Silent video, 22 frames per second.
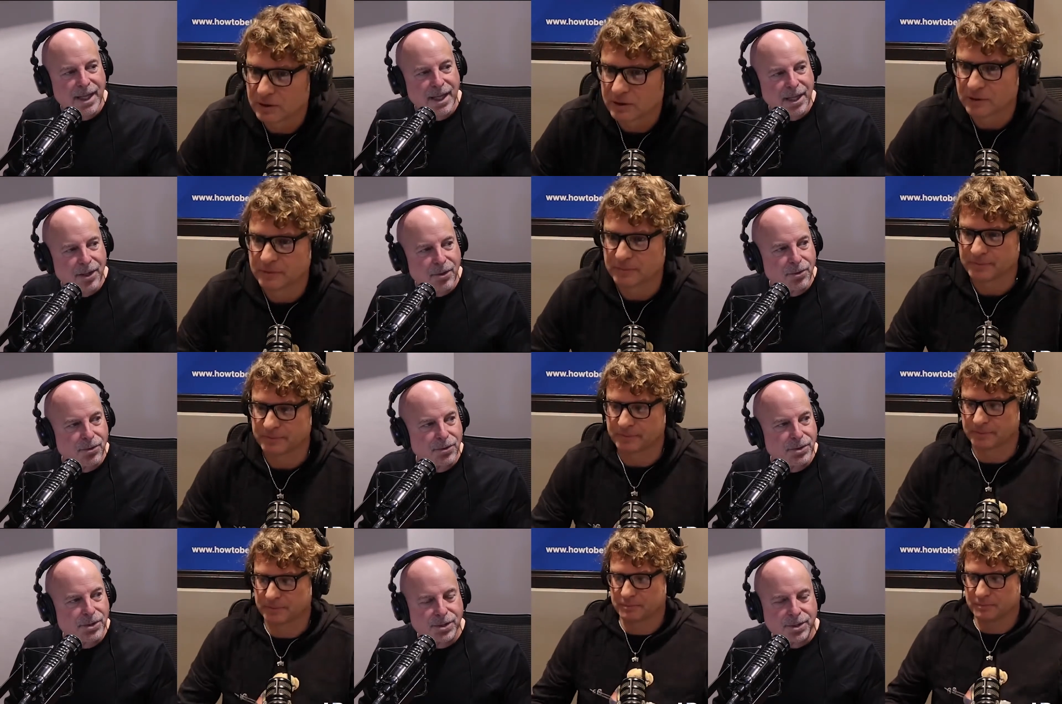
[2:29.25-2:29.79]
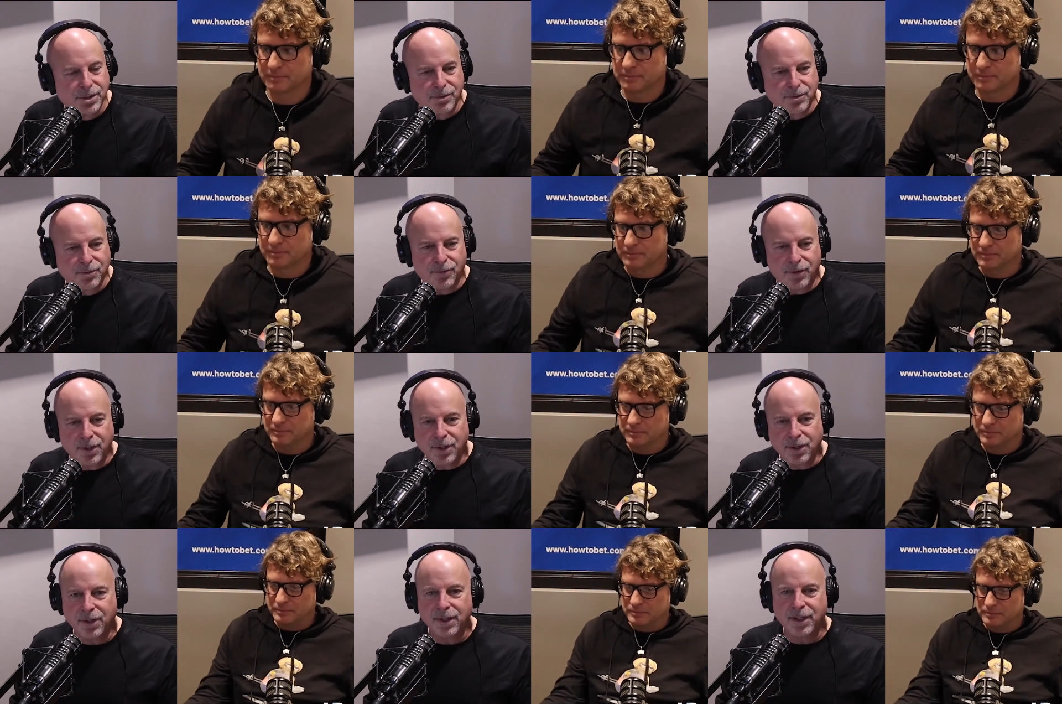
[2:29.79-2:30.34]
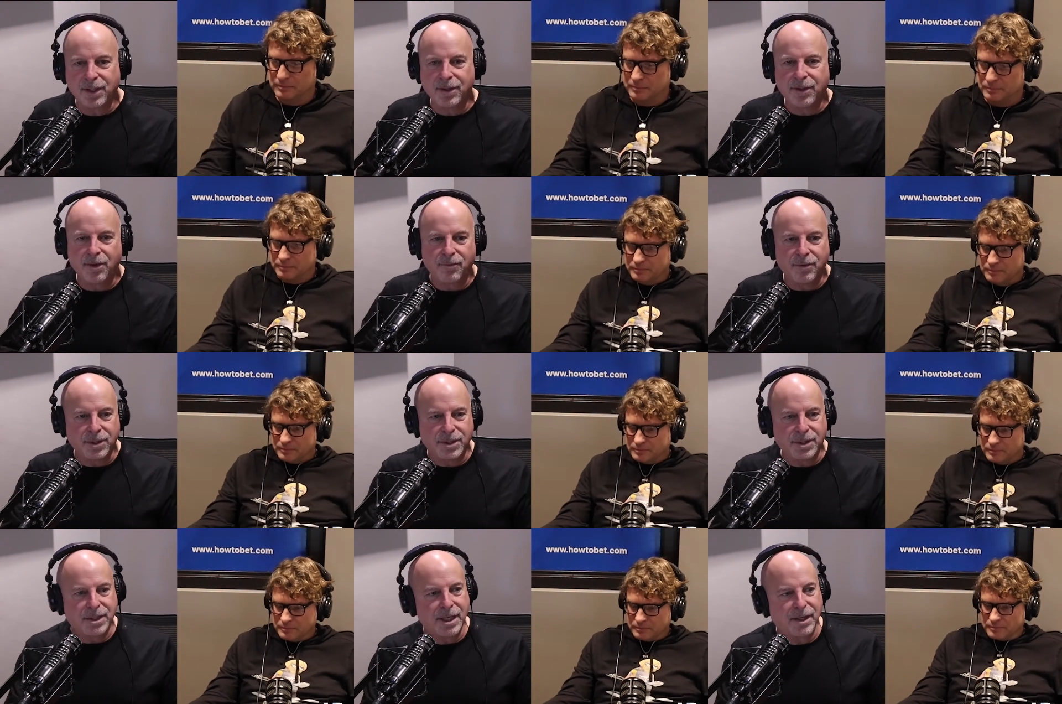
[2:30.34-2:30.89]
Speaker 1: Eagles, really, their
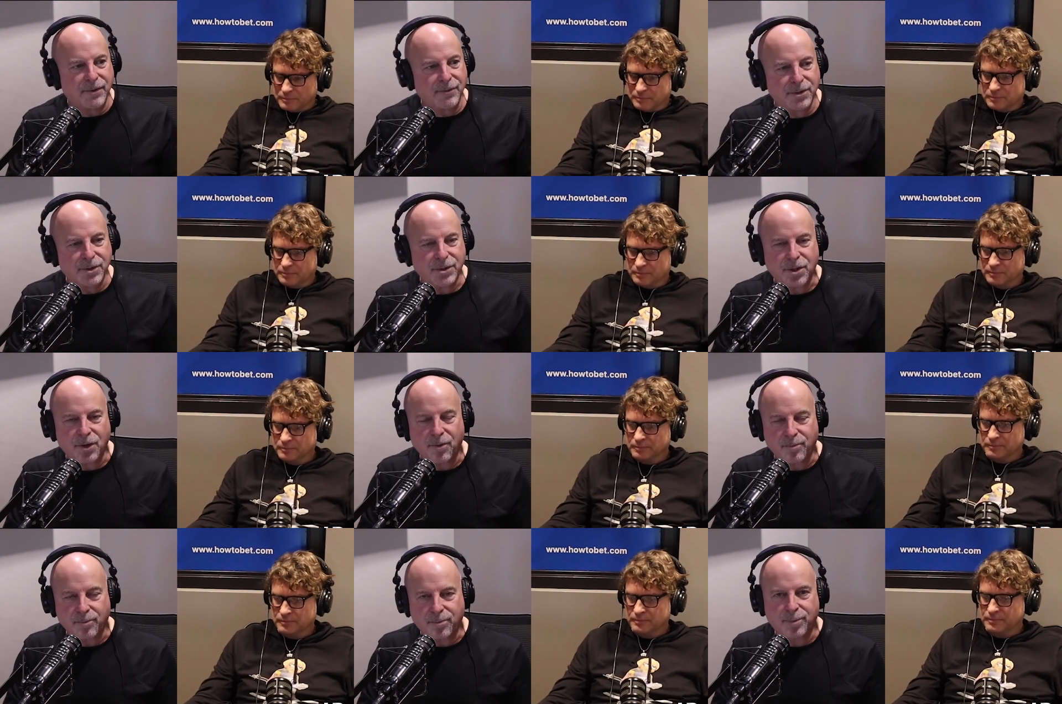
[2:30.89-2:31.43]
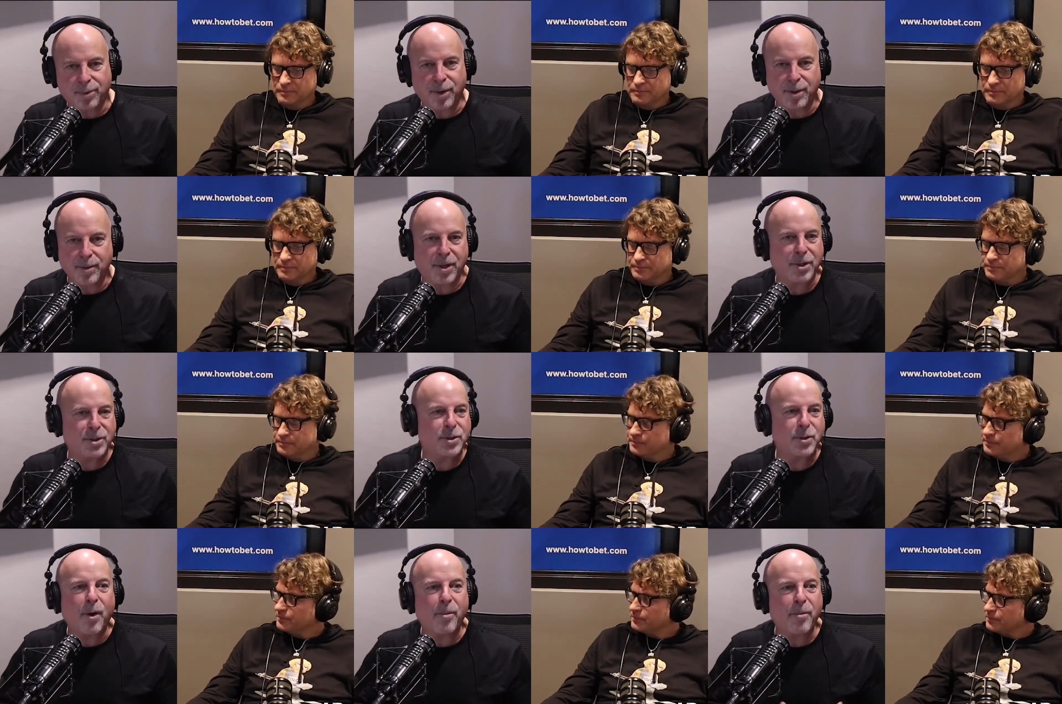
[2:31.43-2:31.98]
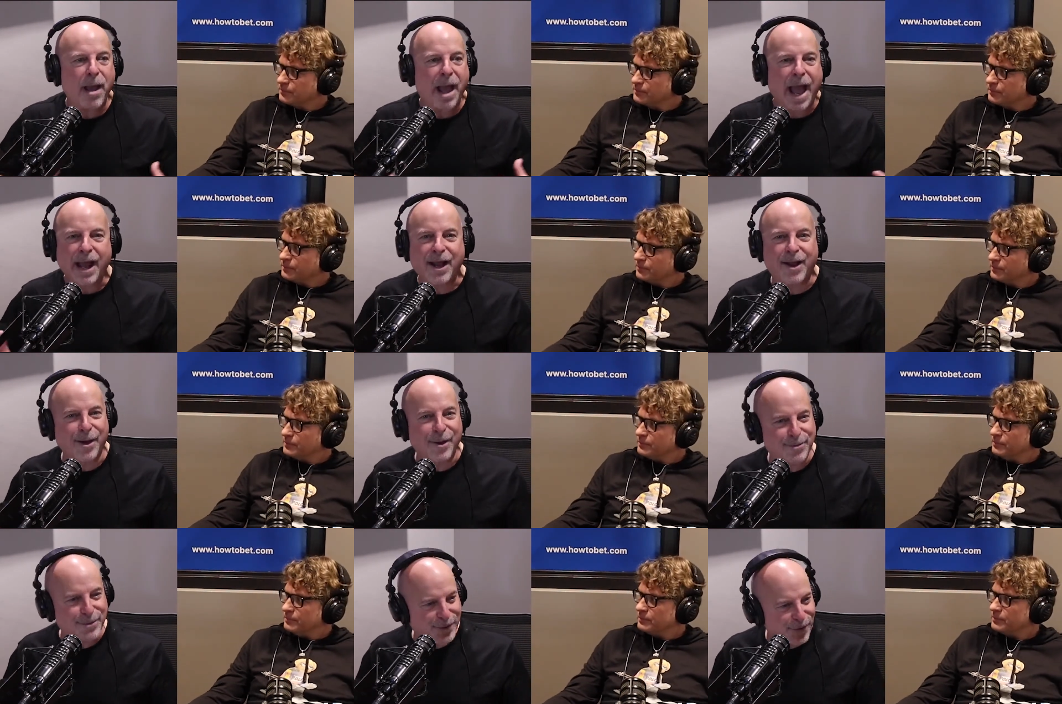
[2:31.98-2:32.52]
receivers are pretty much all
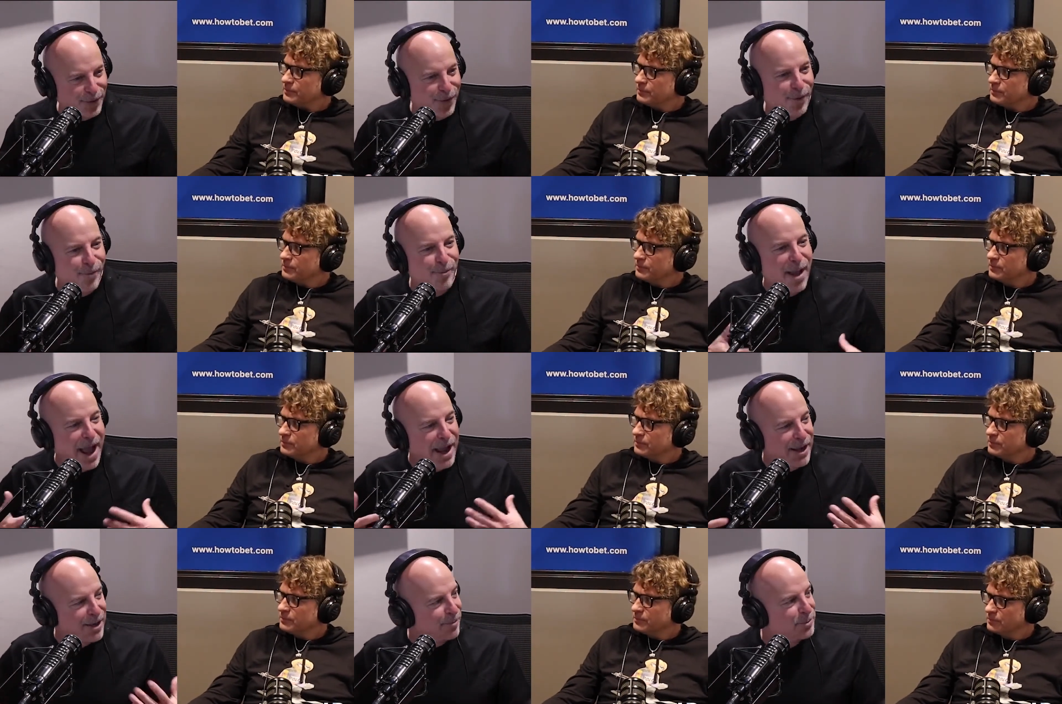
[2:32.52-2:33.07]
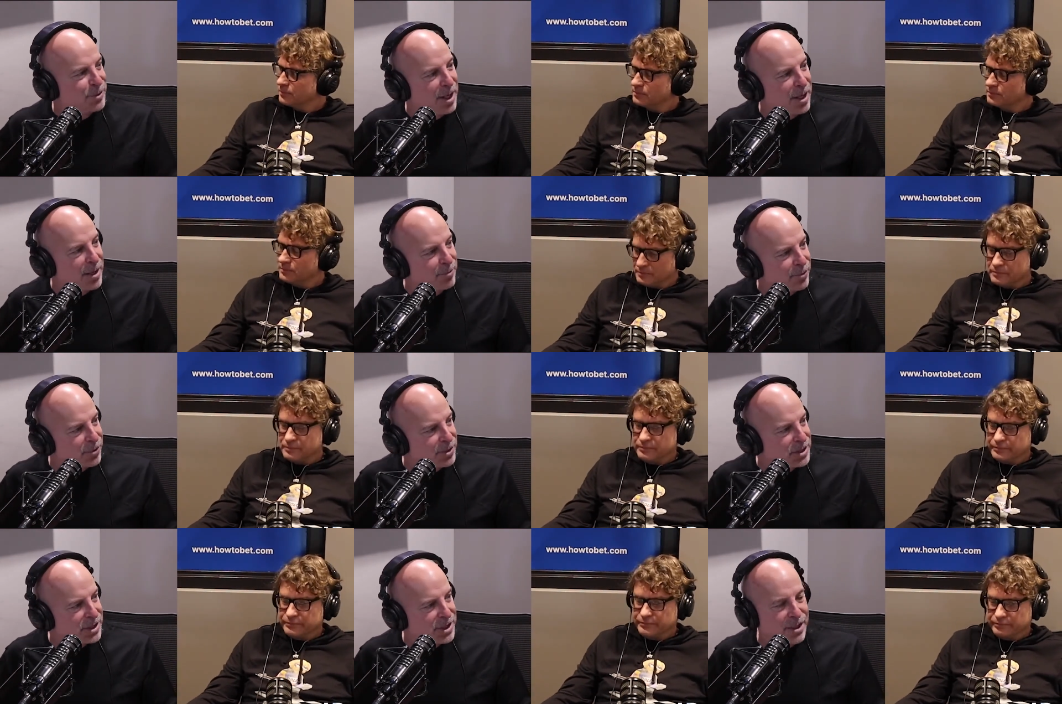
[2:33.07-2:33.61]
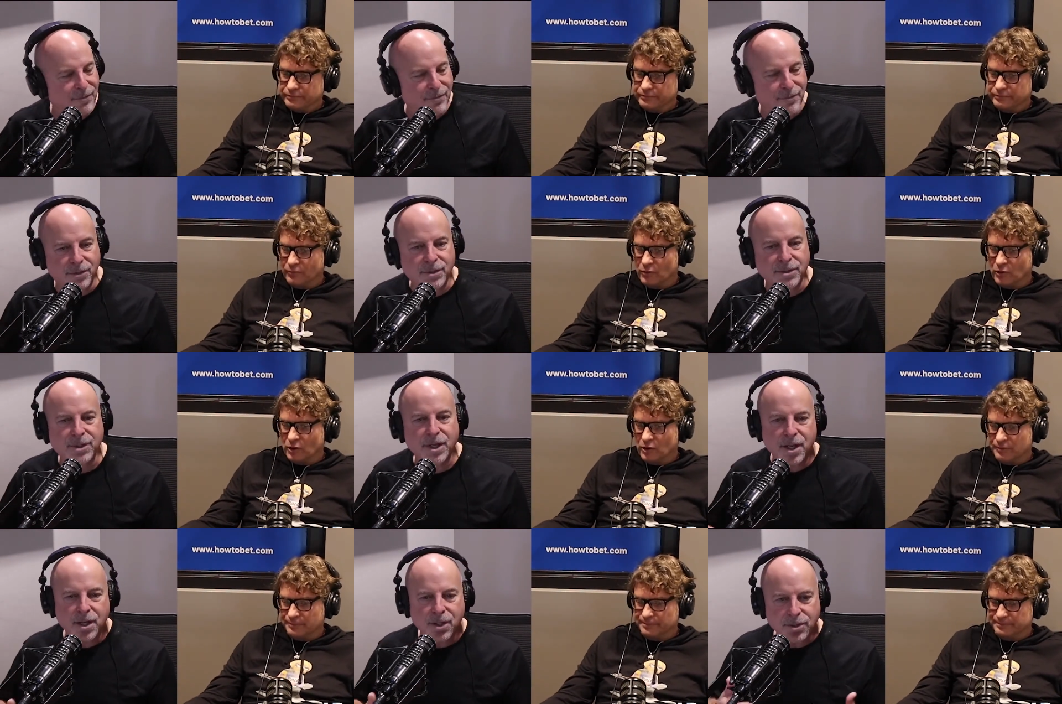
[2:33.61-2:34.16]
backups. They're all backup type
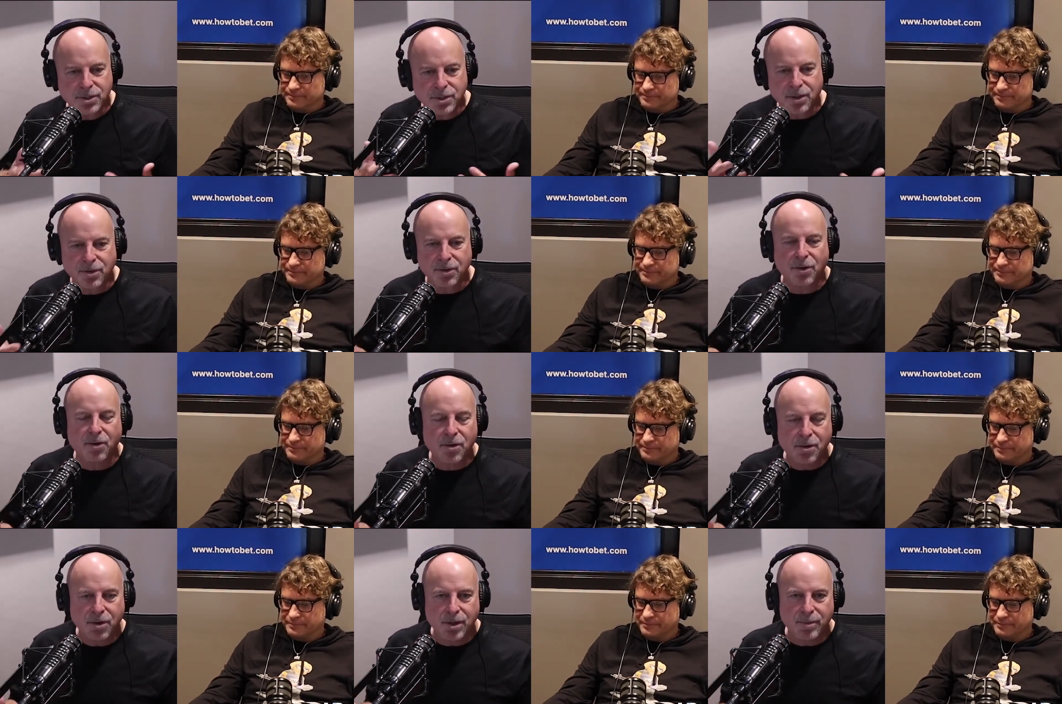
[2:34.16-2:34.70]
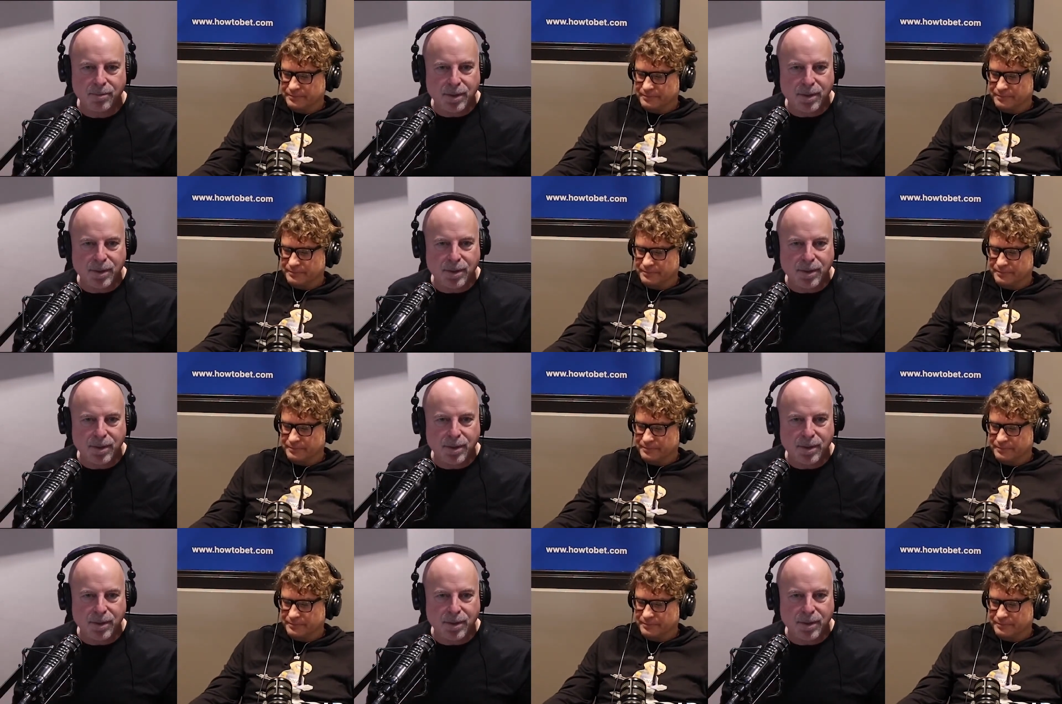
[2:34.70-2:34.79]
receivers. Yeah. So they're all going